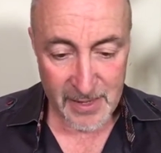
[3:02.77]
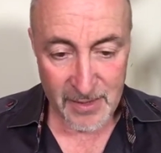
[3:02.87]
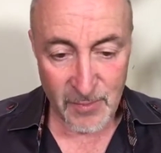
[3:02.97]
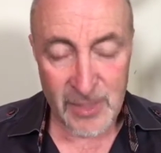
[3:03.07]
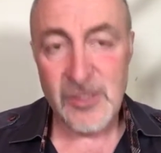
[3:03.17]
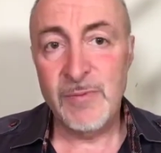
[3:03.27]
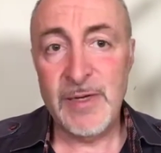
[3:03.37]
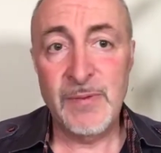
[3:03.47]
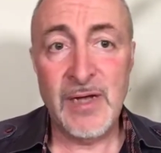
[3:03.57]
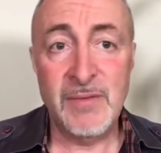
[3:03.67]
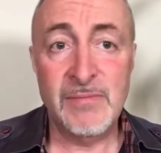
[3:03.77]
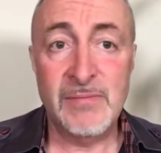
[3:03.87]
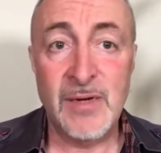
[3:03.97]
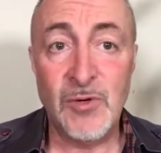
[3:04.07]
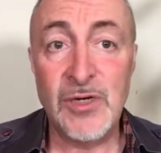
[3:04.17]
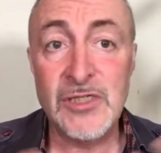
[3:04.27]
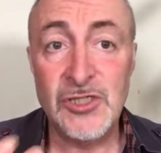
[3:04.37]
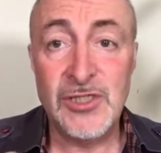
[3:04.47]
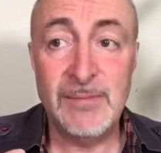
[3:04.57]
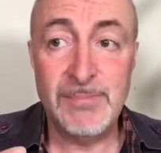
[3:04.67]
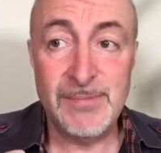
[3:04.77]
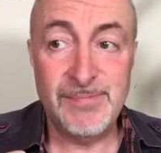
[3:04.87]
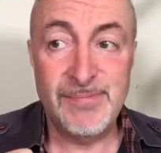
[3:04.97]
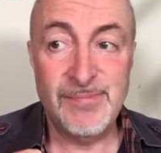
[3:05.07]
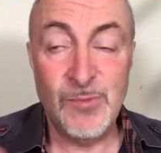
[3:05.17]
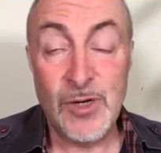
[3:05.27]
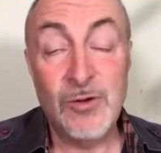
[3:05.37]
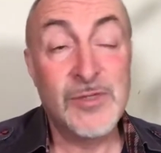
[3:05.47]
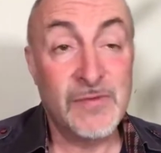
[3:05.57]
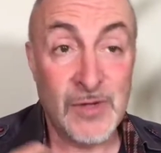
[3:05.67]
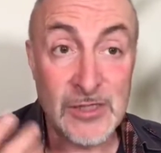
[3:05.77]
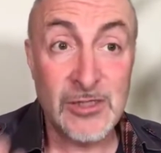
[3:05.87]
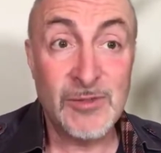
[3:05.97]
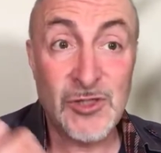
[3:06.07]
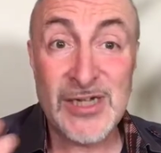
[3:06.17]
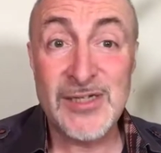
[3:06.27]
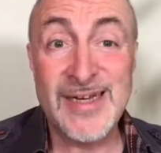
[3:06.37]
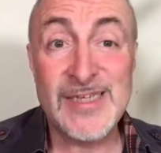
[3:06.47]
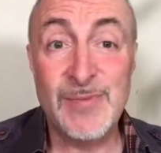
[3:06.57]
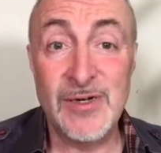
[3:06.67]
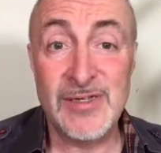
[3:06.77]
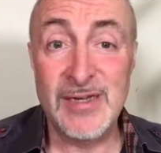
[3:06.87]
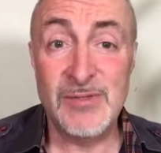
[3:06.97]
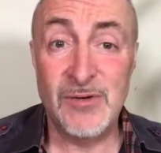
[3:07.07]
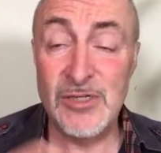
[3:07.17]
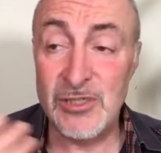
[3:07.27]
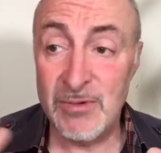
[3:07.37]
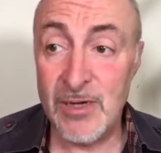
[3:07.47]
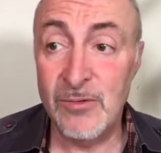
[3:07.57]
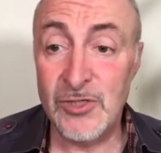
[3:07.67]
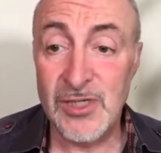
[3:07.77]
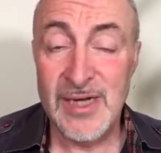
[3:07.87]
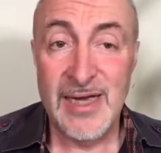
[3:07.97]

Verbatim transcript: When I tell people I'm a relationship, well, I call myself a relationship attraction expert because I help the relationship coach,